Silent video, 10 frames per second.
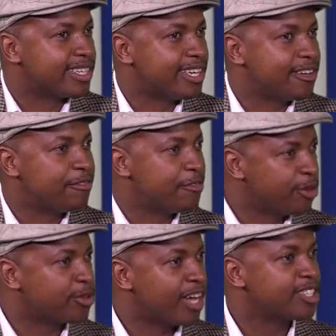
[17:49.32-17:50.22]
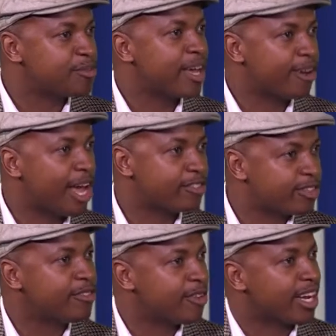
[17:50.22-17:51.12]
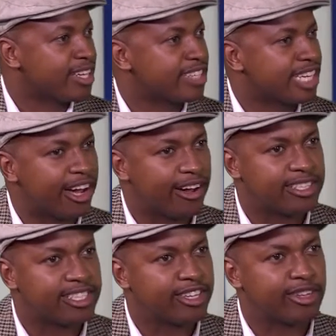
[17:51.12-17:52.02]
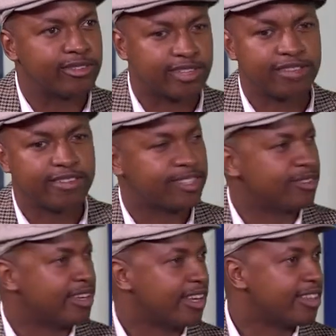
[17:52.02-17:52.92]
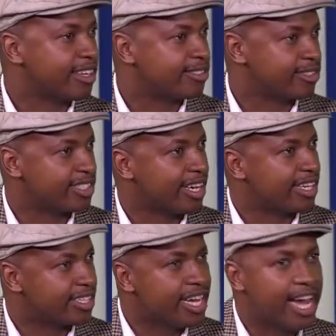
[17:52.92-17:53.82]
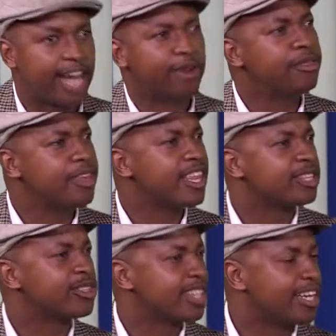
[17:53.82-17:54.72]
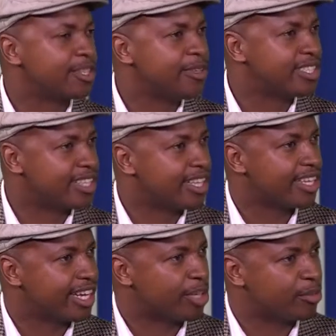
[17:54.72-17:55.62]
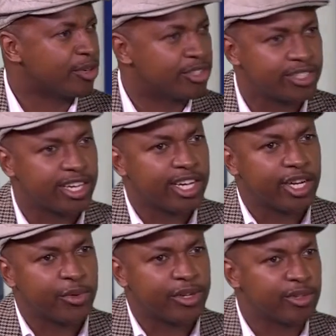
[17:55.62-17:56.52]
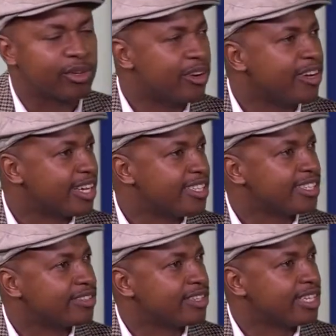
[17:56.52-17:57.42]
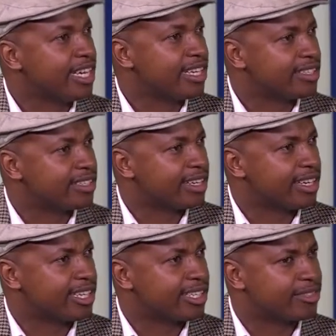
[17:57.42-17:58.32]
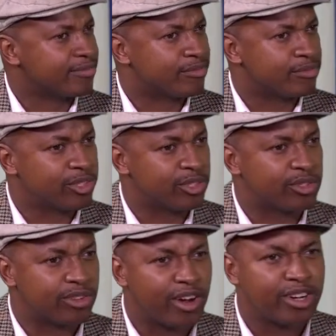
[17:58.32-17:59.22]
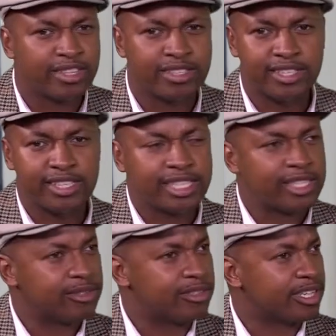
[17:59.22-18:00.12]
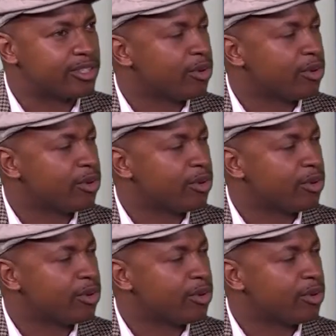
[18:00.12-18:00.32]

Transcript: if you were to ask me and I had to give you an answer now, mm. I'd say no. South Africa is not an ethical, ethical. society. Mm. I don't think there's a society which is ethical because mm. we do wrong each and every day. Mm. Uh, we do wrong. There's